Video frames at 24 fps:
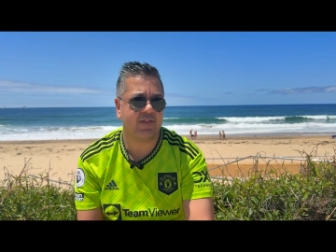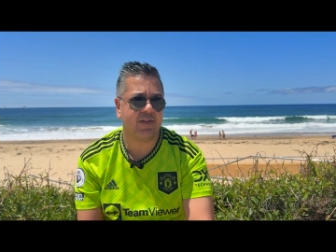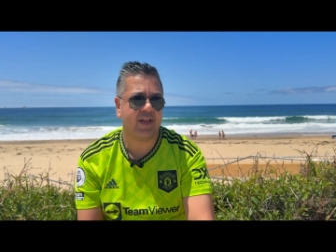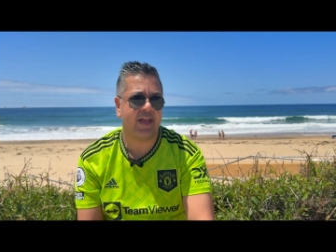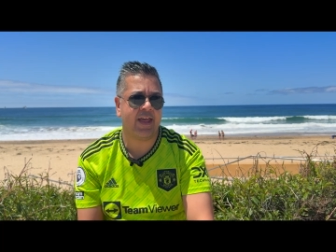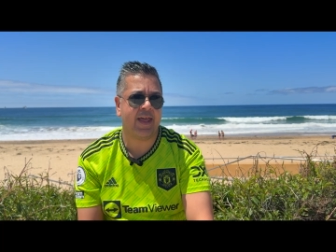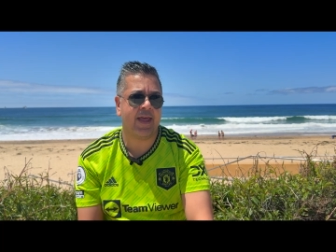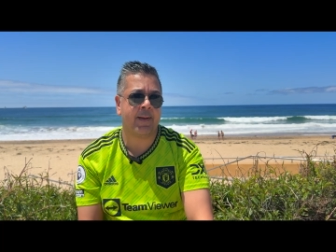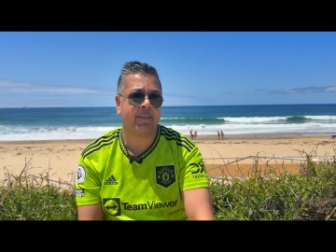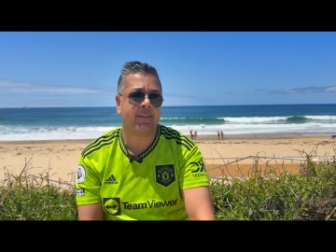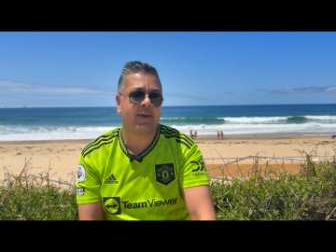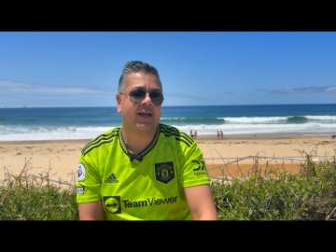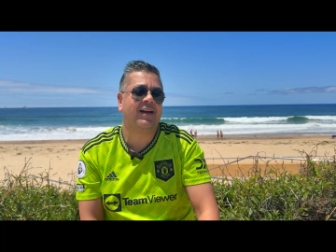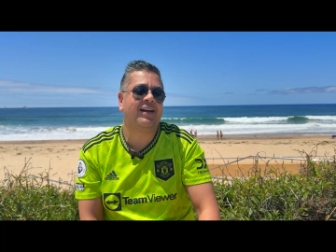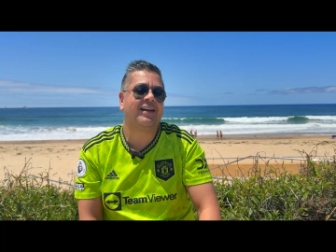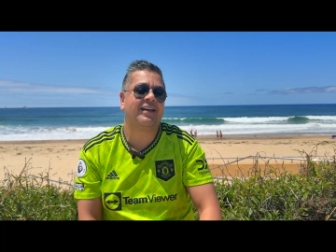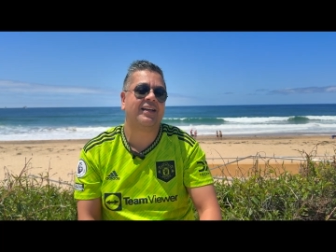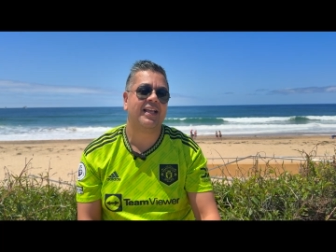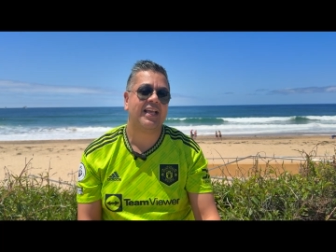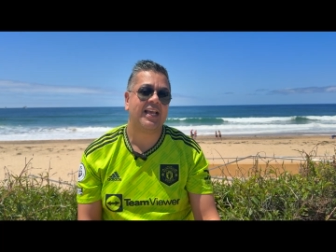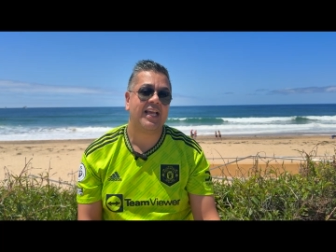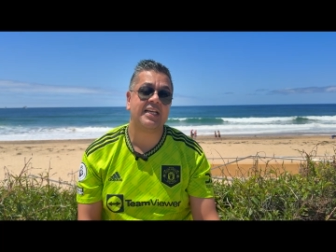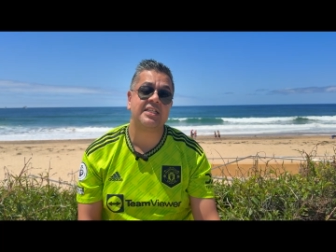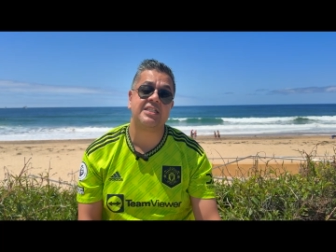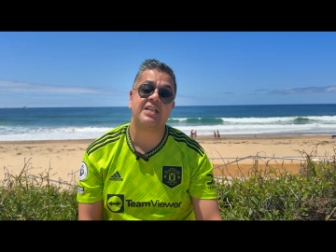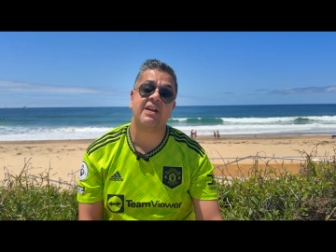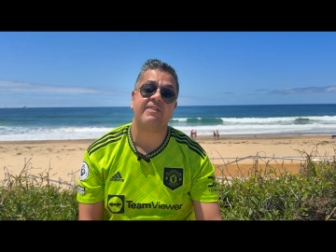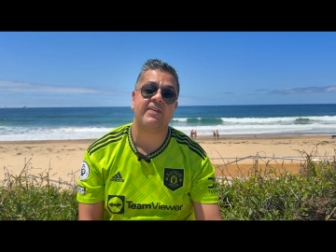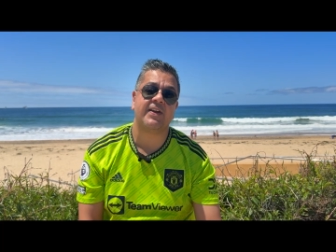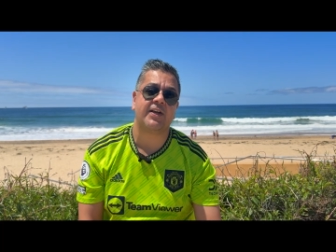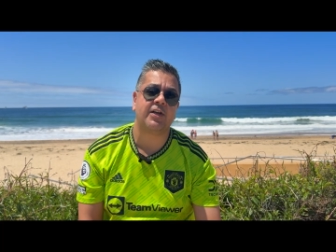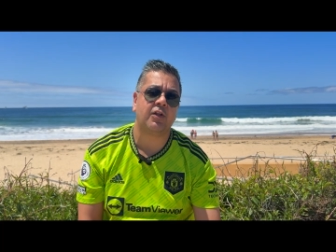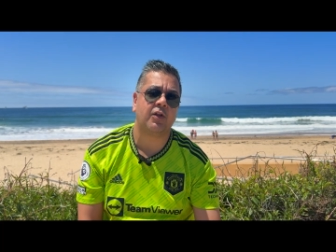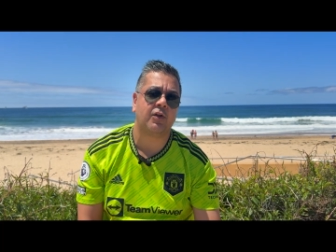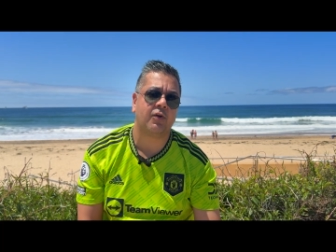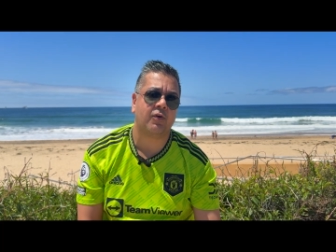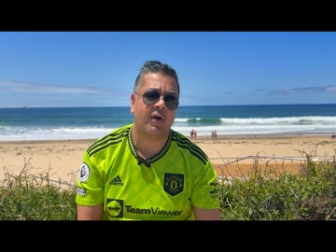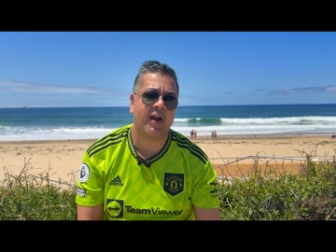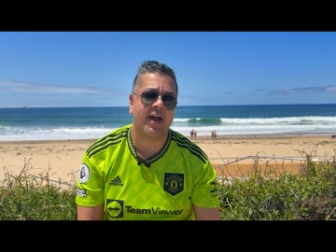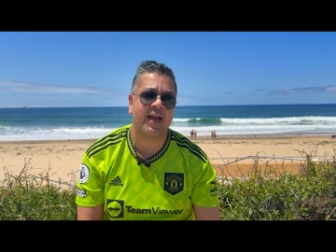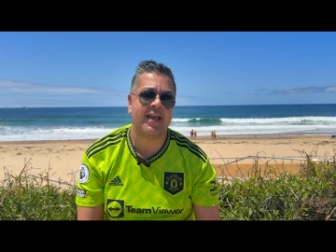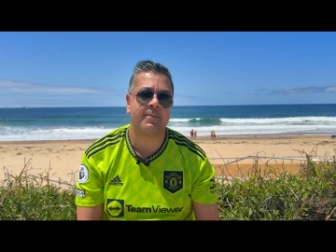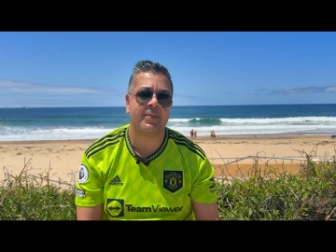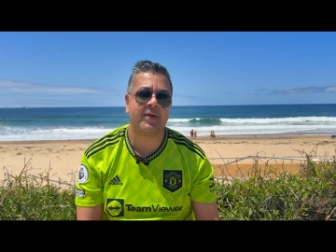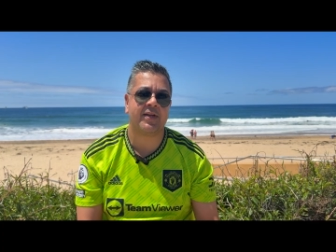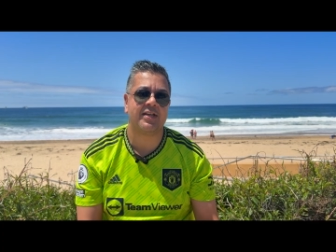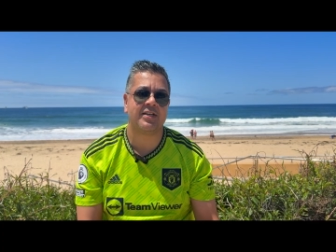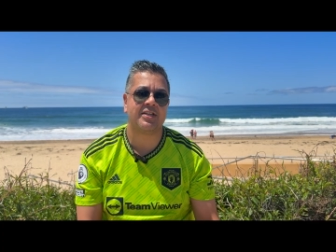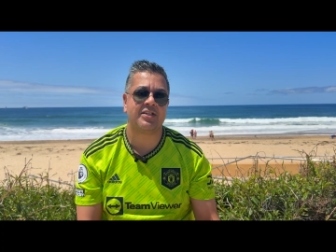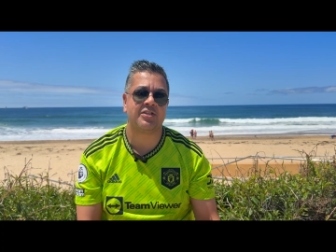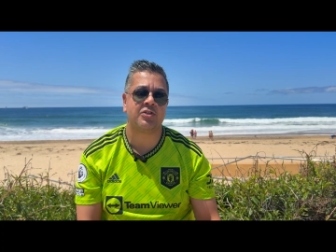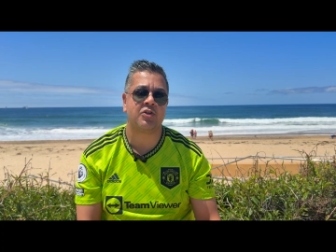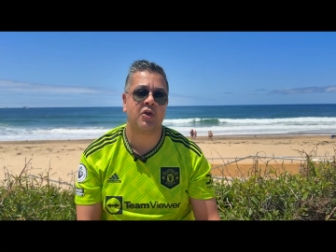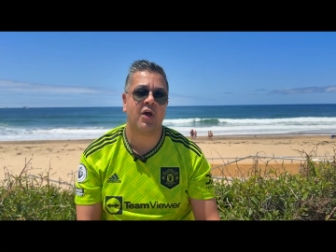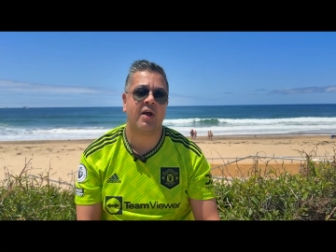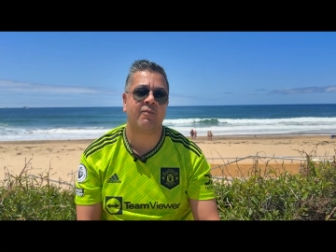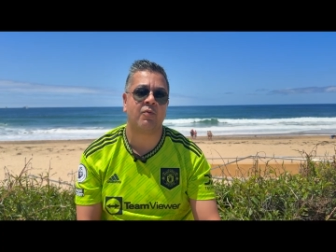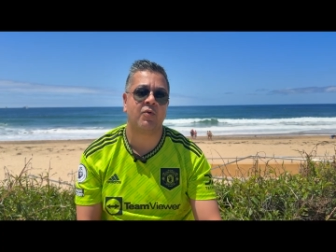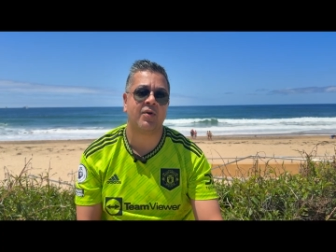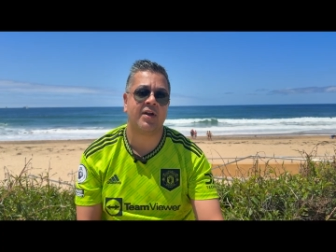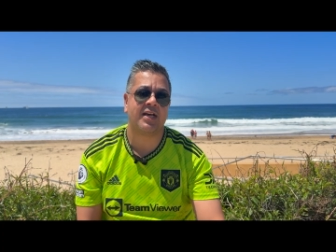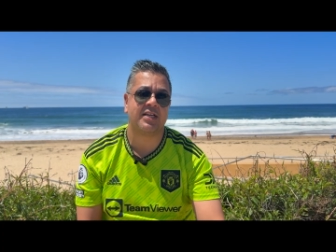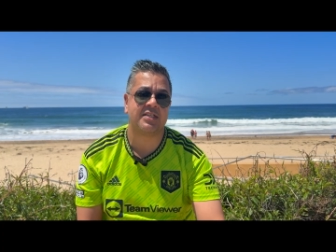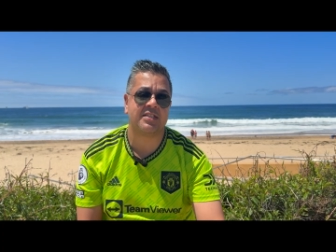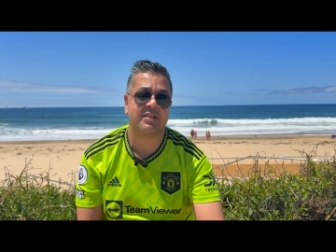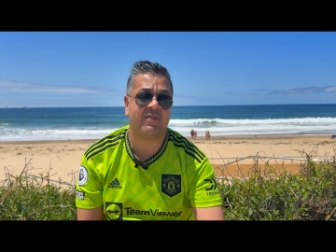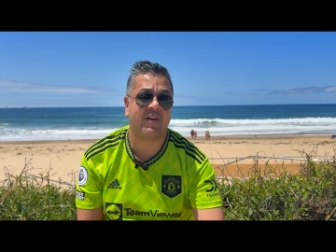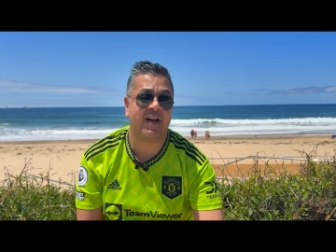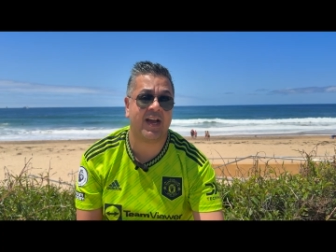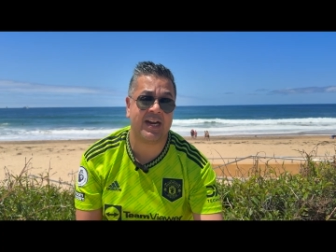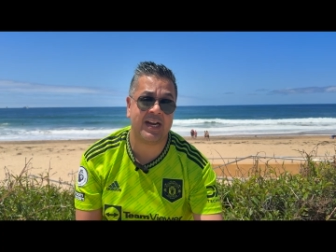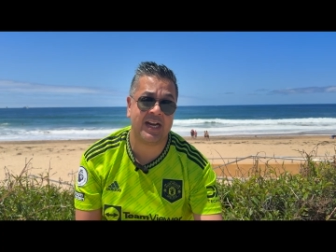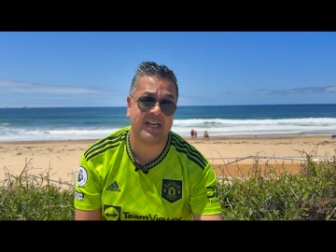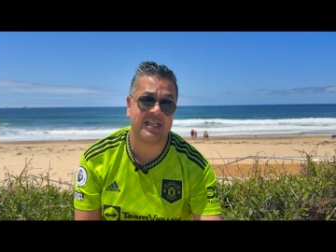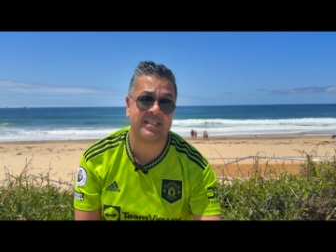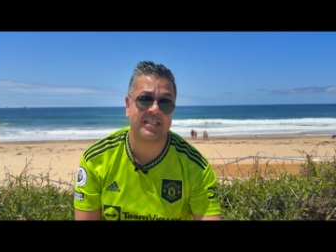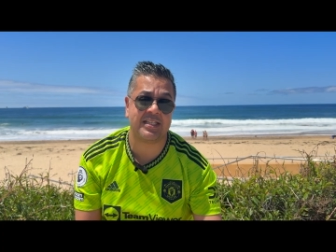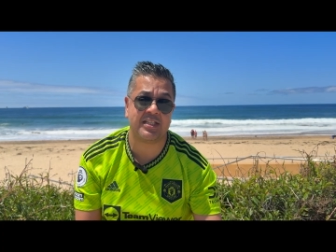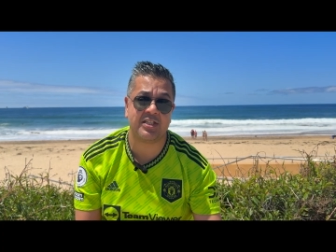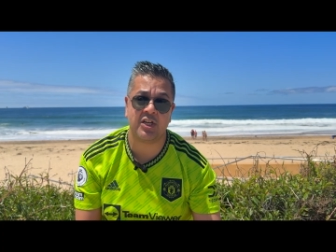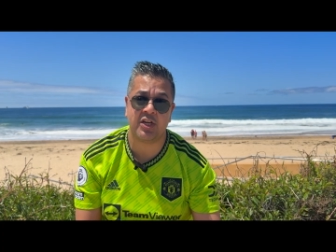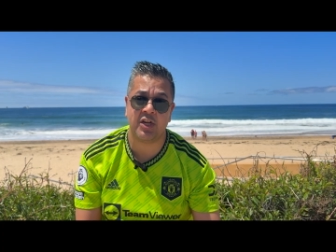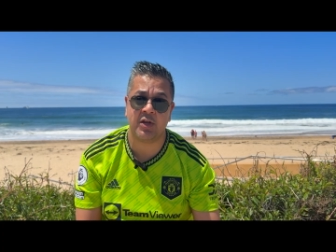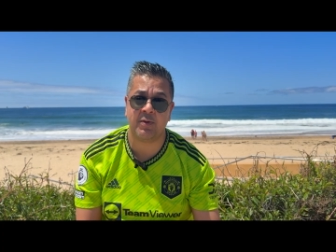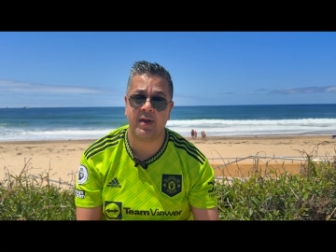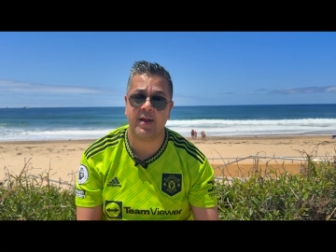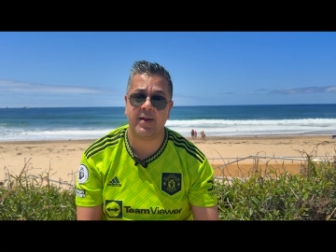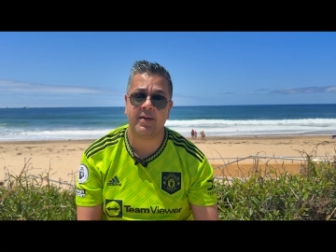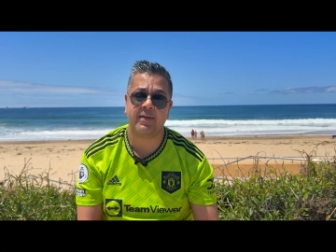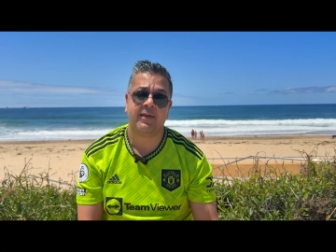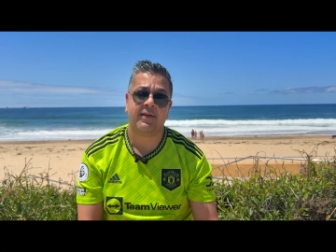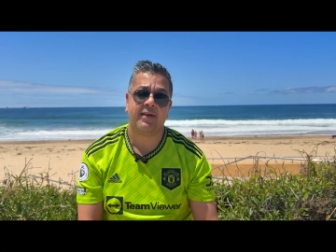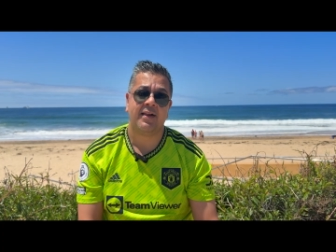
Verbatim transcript: Um, It's difficult, right? Because not everyone has the finances to do it.